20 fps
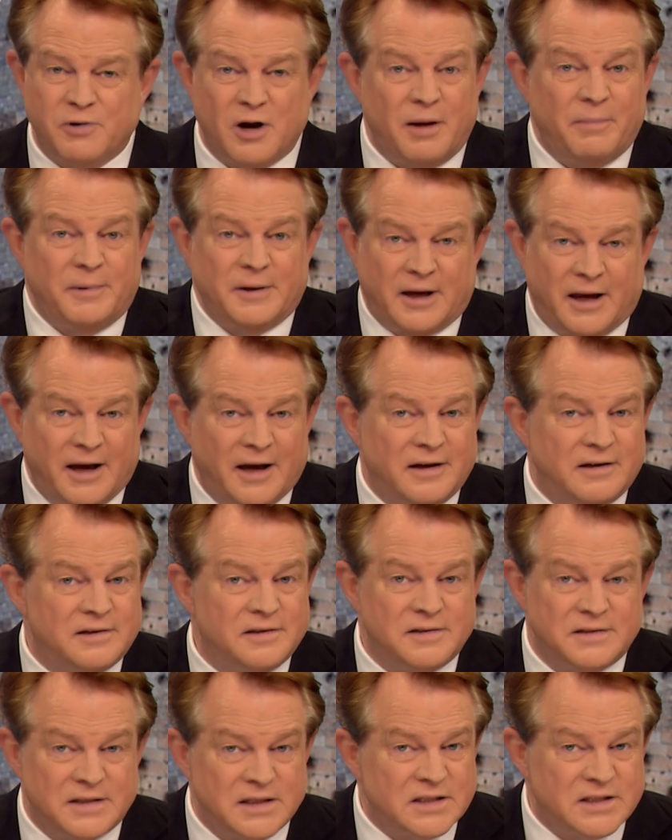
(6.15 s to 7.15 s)

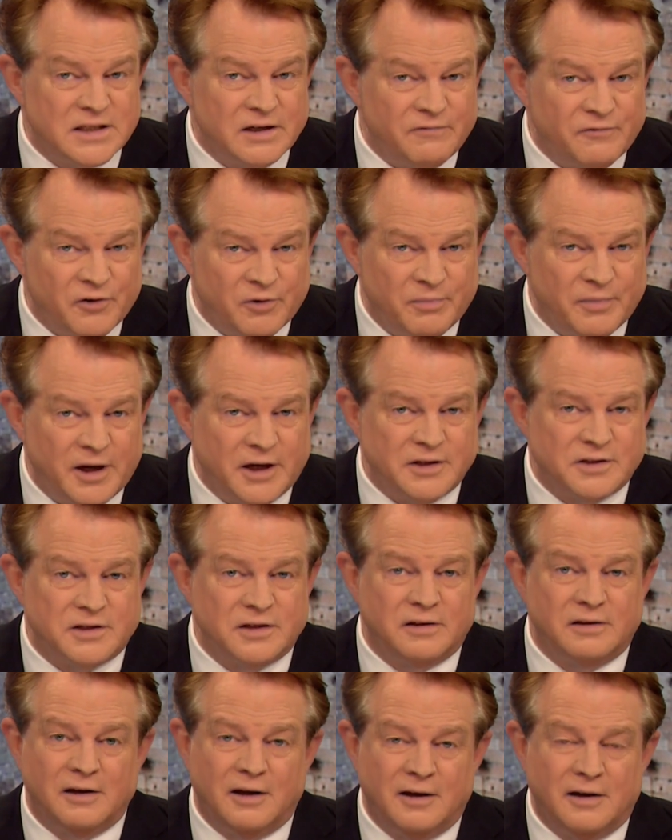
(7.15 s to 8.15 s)
propaganda, disinformation,